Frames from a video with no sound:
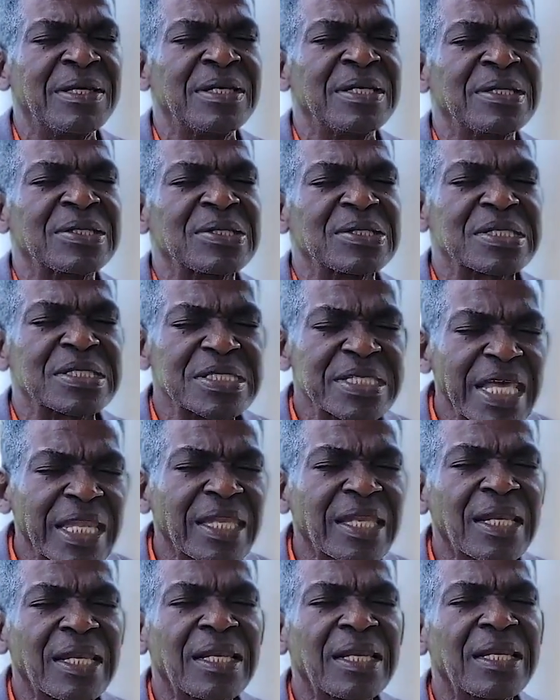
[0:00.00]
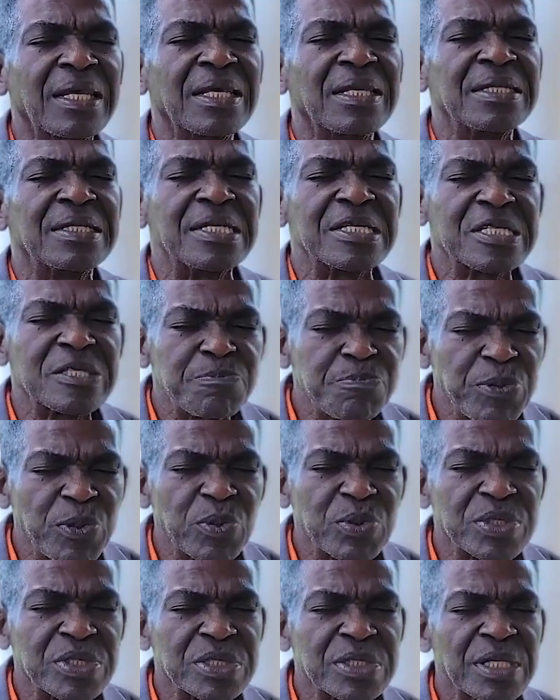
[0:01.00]
to settle
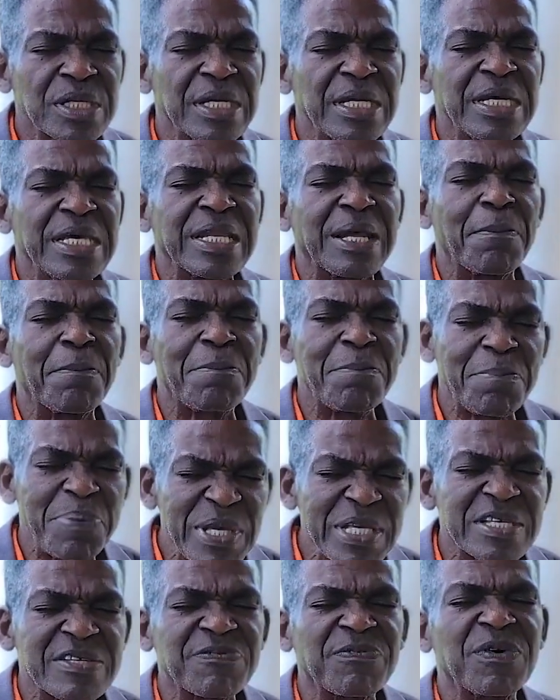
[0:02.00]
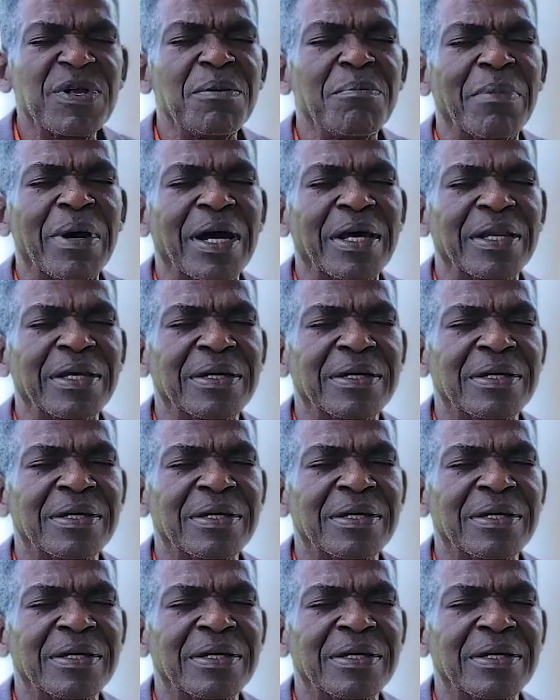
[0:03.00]
disputes in a peaceful manner.